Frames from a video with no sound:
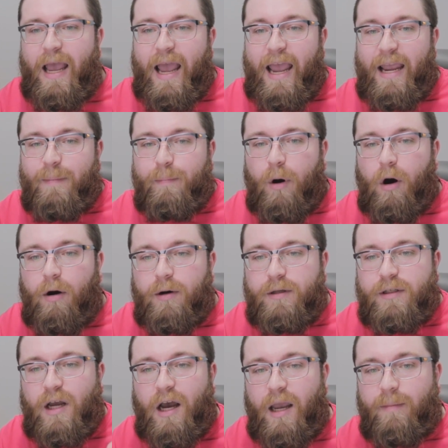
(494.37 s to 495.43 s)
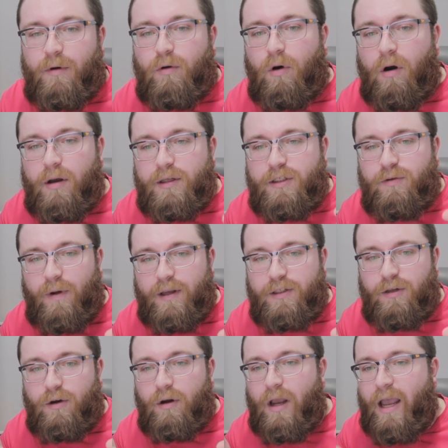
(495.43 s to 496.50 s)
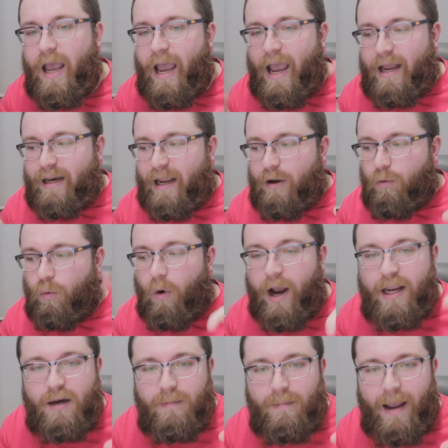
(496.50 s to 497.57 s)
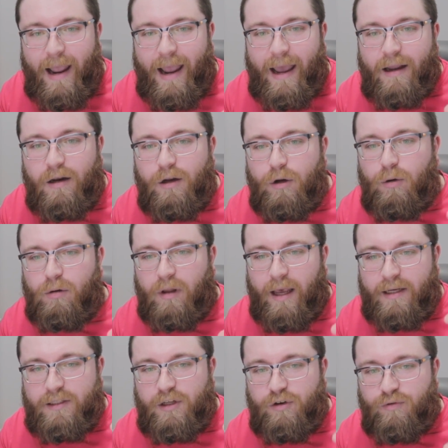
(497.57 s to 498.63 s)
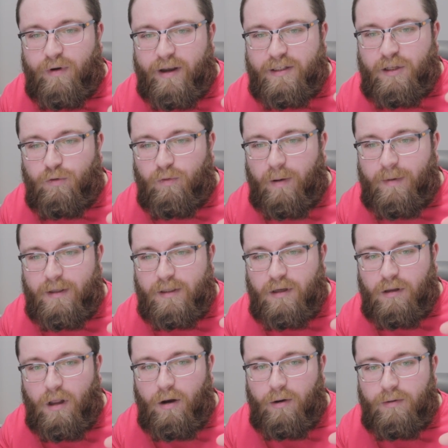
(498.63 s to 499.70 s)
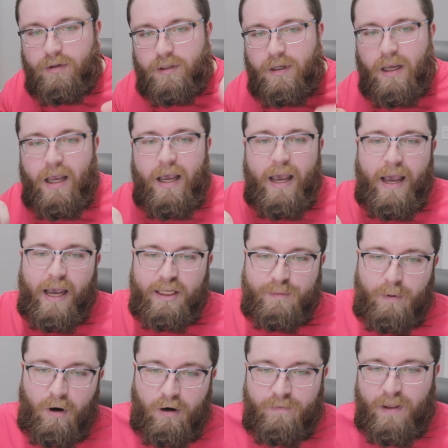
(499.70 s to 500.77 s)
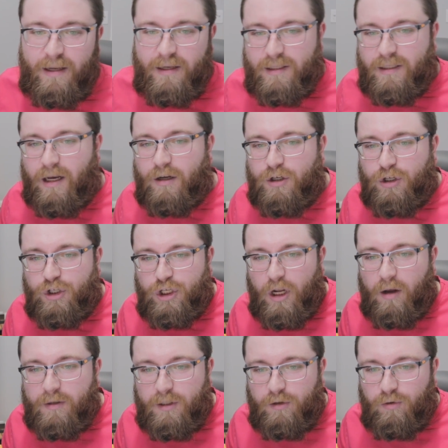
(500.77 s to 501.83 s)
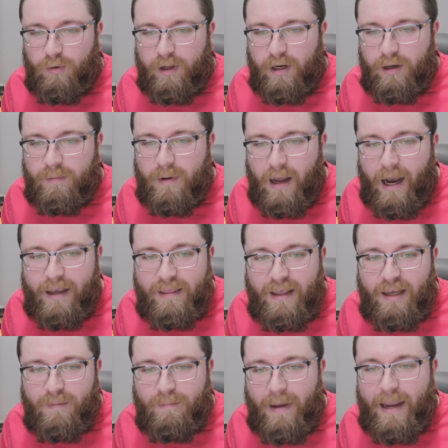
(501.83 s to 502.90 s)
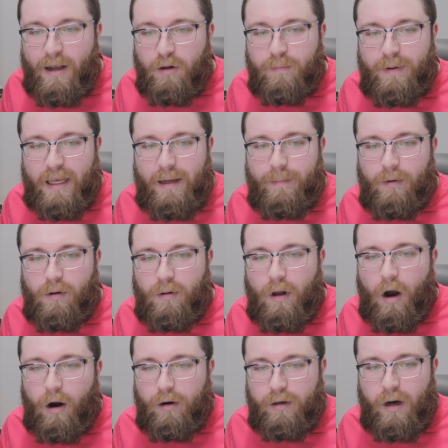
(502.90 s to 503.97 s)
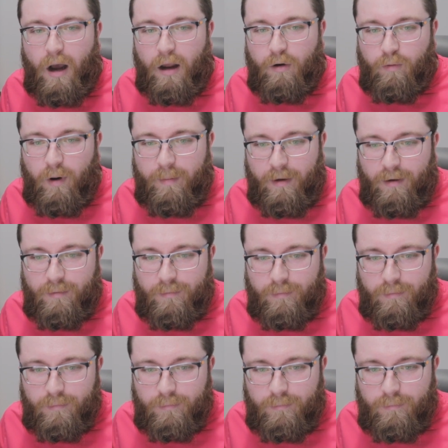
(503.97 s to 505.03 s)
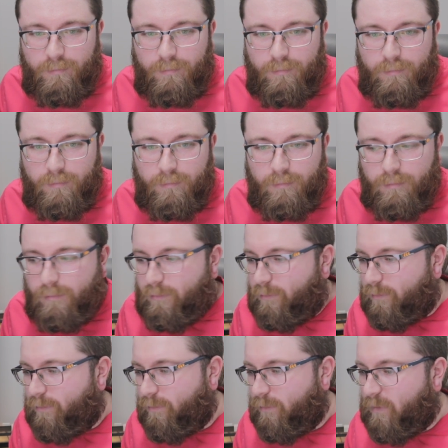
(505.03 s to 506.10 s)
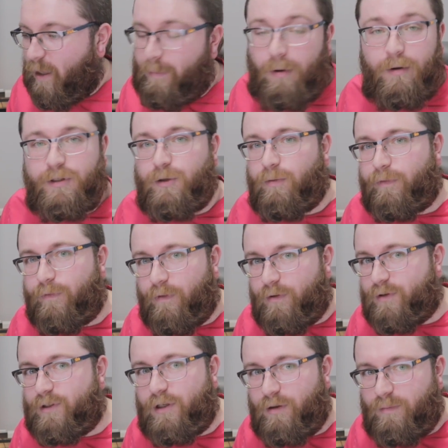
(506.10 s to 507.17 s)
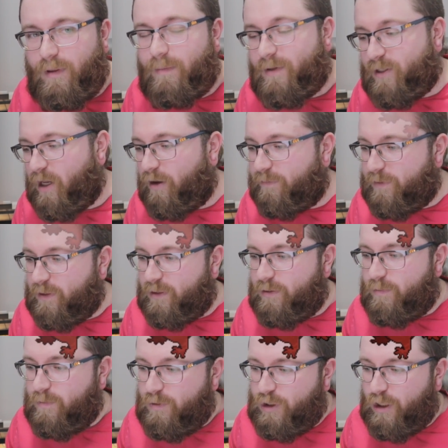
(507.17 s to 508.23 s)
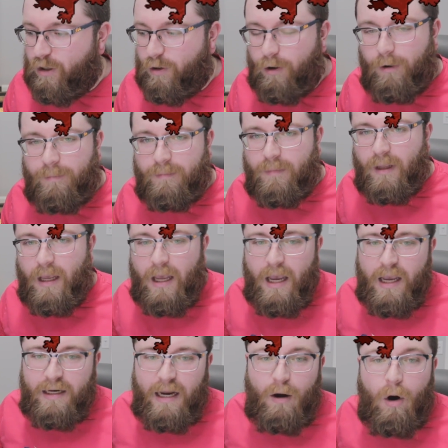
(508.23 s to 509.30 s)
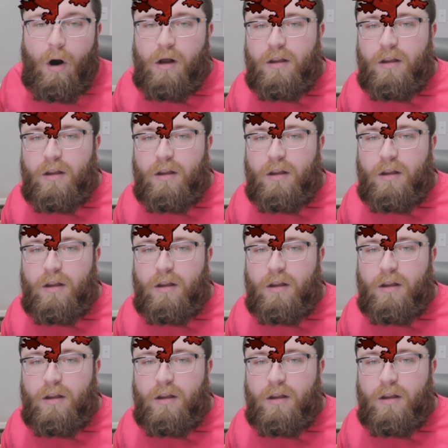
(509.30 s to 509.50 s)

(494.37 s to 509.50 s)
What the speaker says: a part-time cross-dresser, and a white man who likes to dress in women's clothes. As part of that discussion, she also tweeted, I think male people are not women. And that person refers to themselves as she, her. Now, all